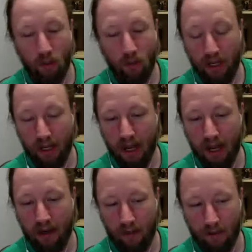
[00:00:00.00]
get
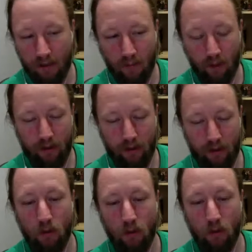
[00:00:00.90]
Kanan with the
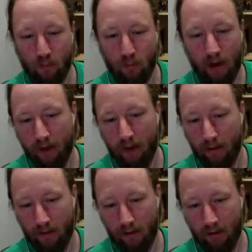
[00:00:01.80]
Ghost prior,
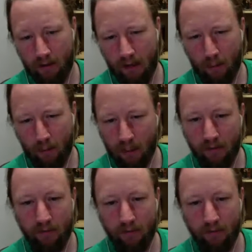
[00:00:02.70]
I believe.